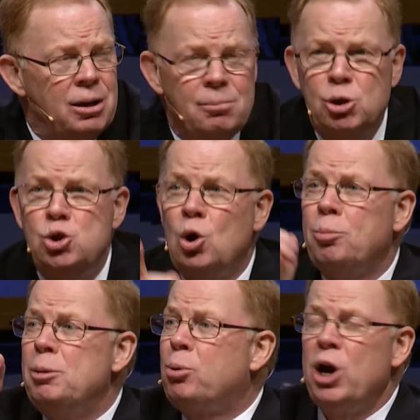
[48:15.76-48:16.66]
But you ought to
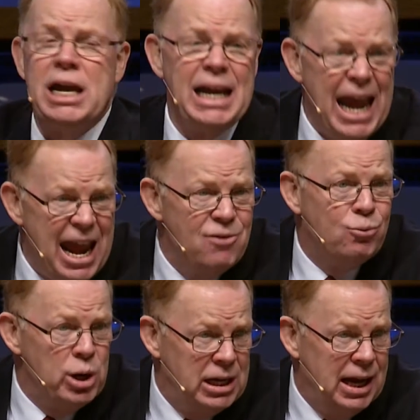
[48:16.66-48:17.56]
be praying
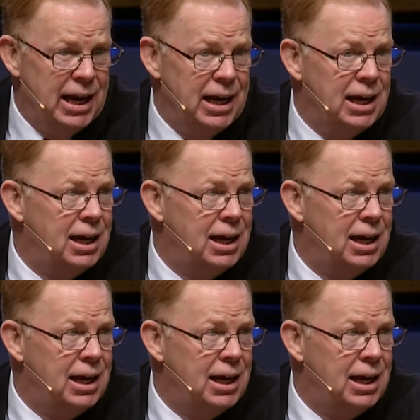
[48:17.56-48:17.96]
every day.